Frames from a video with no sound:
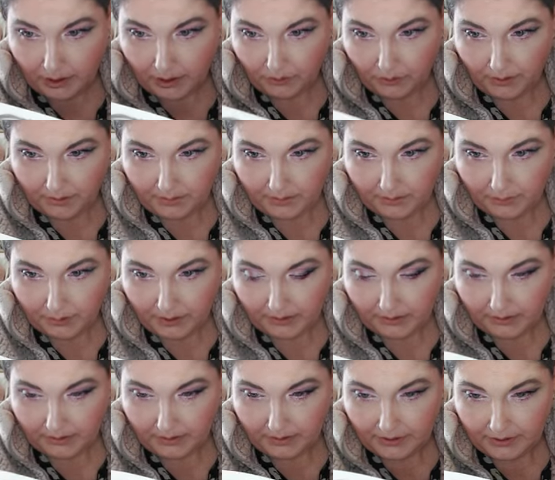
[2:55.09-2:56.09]
Grip the wig
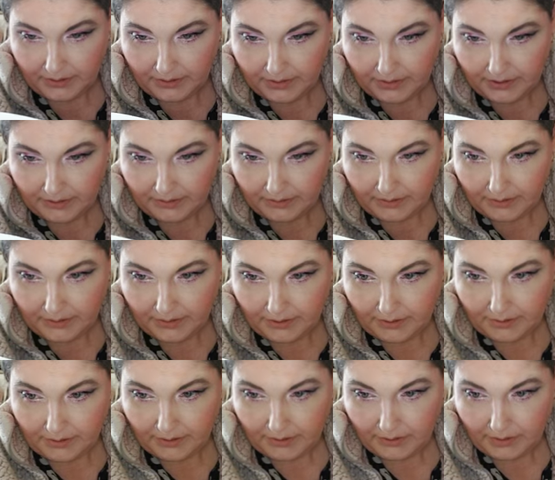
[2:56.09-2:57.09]
on each side of the
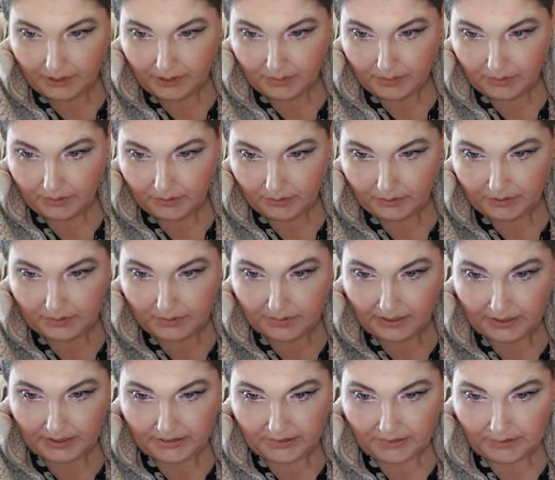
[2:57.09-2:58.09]
sewn-in label, tip your
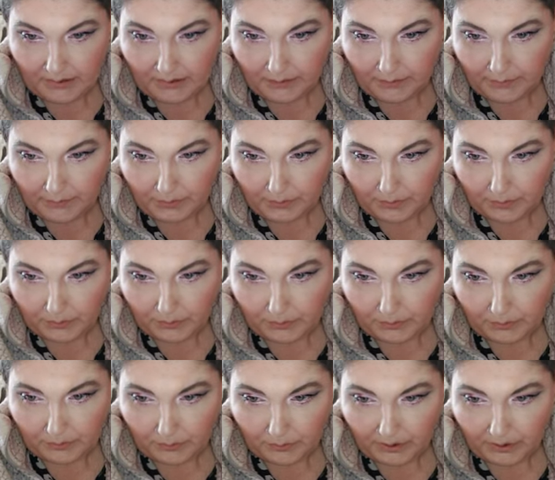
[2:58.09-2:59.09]
head slightly forward,
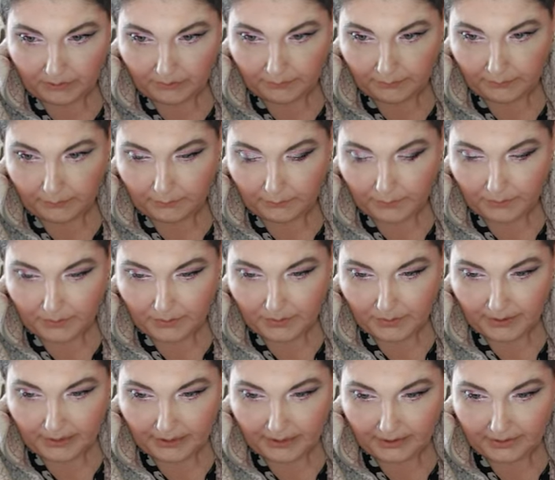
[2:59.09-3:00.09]
pull the wig on from front to
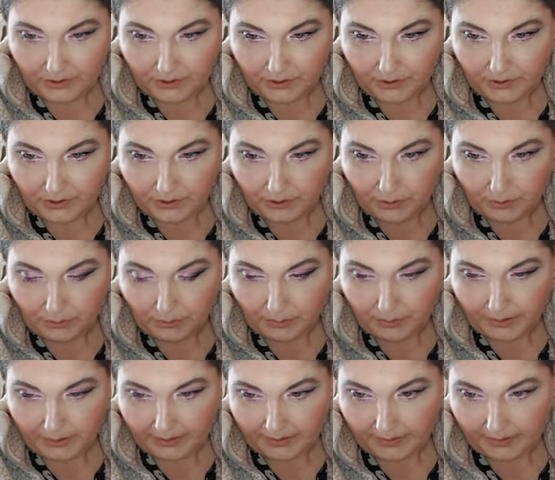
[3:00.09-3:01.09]
back, just as you would a
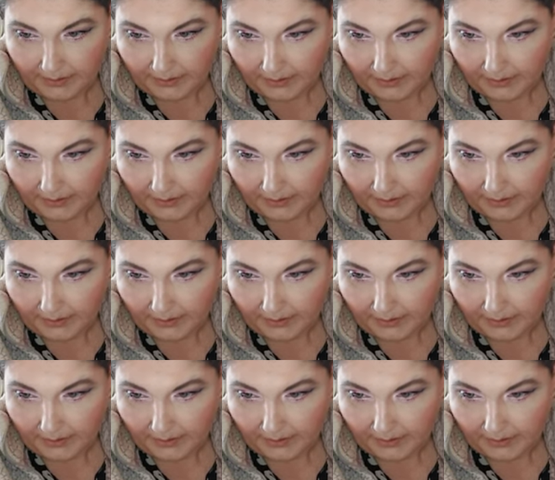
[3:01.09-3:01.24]
bathing